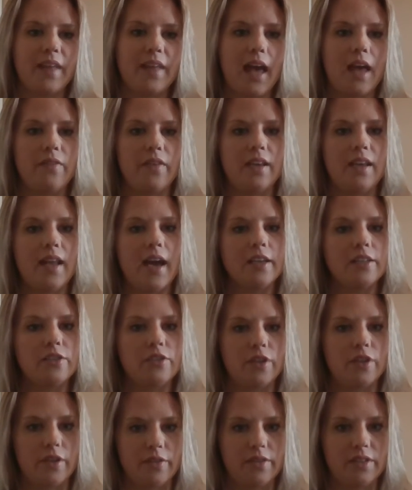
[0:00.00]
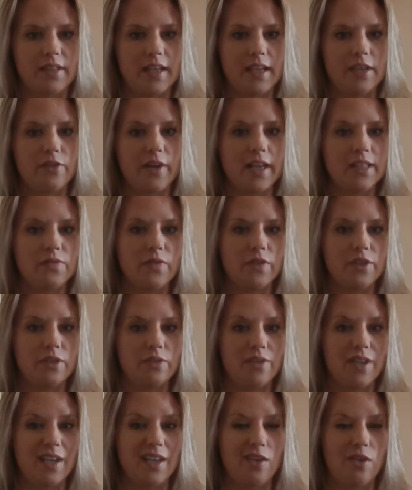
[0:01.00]
IV dextrose and transfer
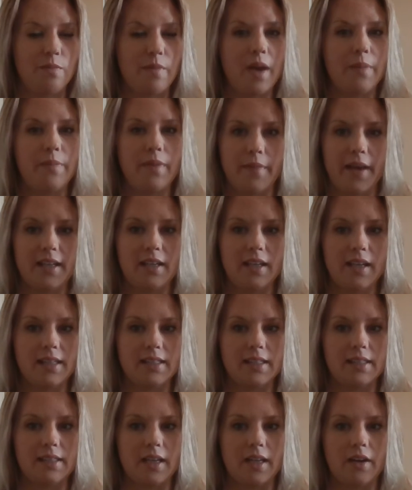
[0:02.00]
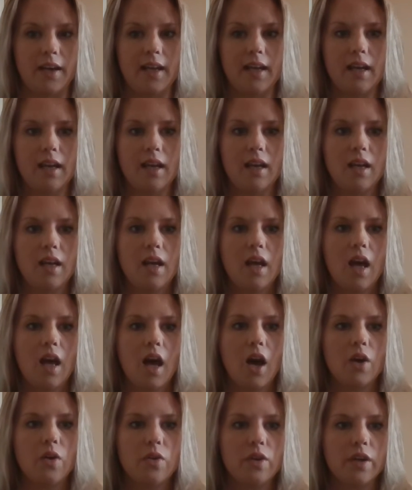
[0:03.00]
to NICU might be necessary.
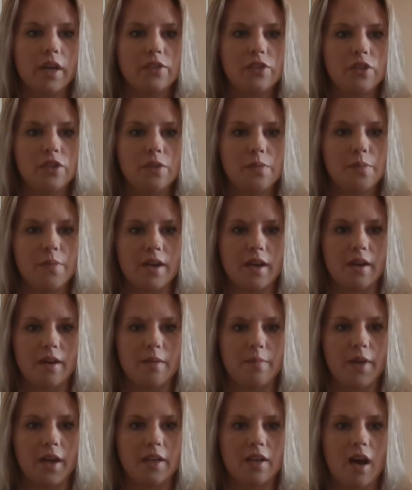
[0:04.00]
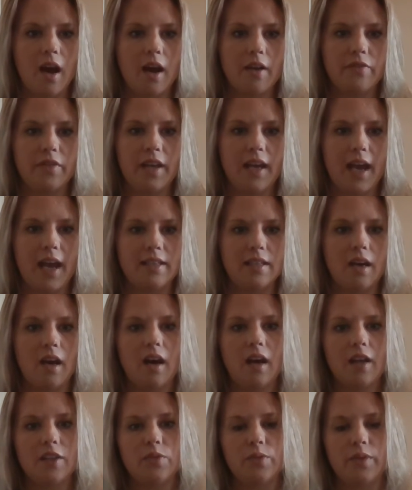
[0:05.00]
According to McDonough et
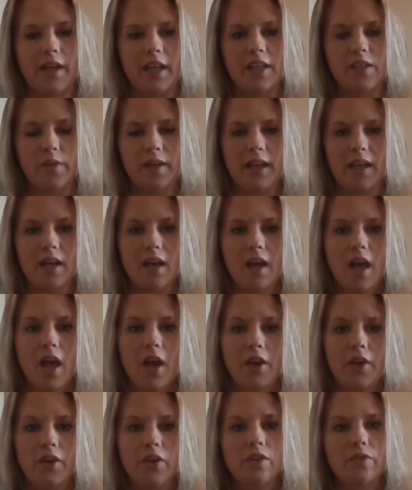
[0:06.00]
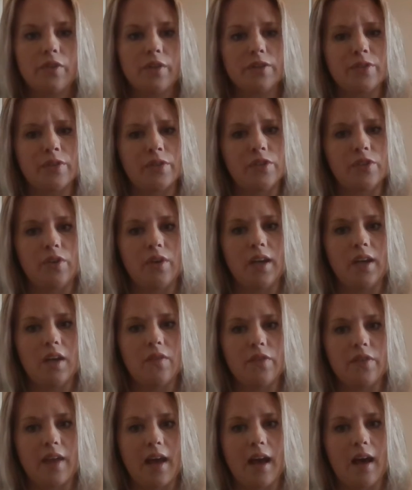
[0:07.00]
al. 2020, universal
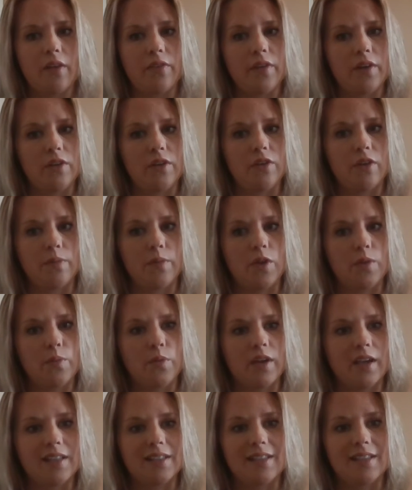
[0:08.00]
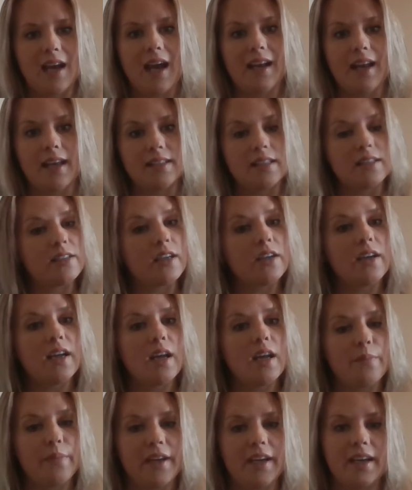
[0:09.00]
screening for the healthy term newborn is not
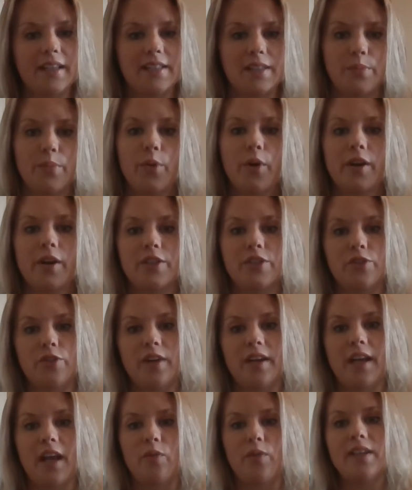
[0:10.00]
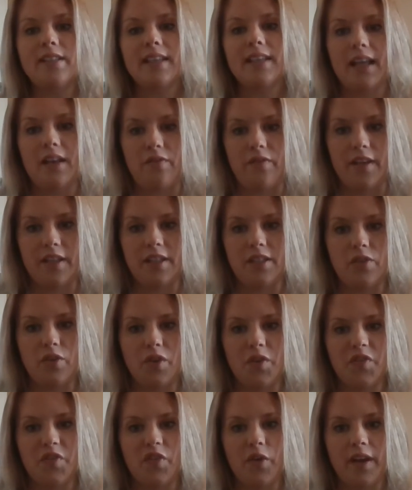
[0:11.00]
necessary, but it is important to screen at-risk infants
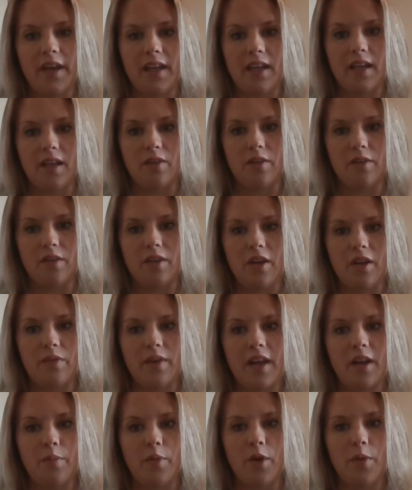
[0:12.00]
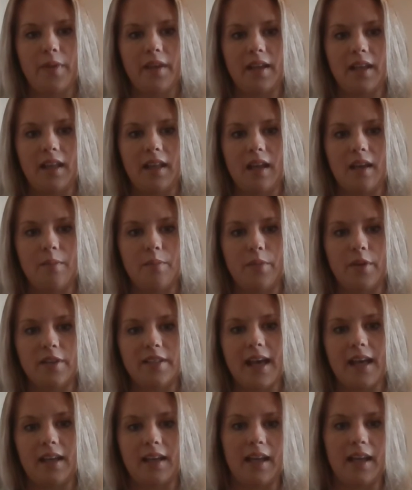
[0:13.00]
to avoid neonatal morbidity,
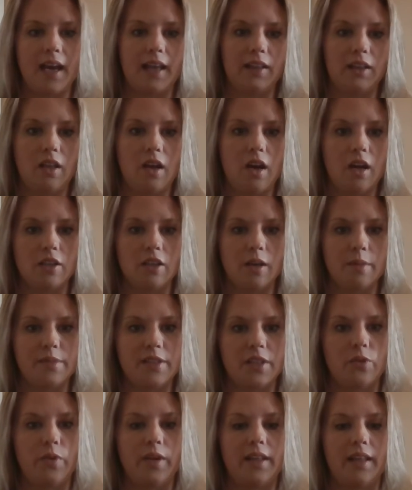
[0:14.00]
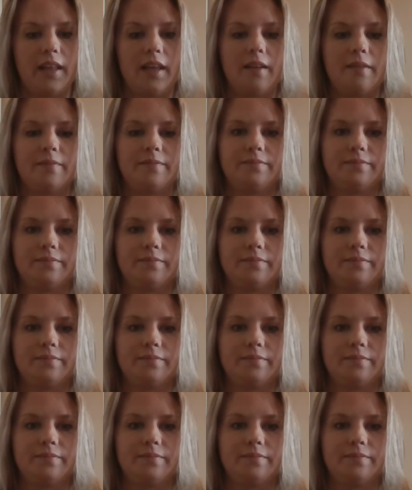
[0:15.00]
mortality, and long-term sequelae.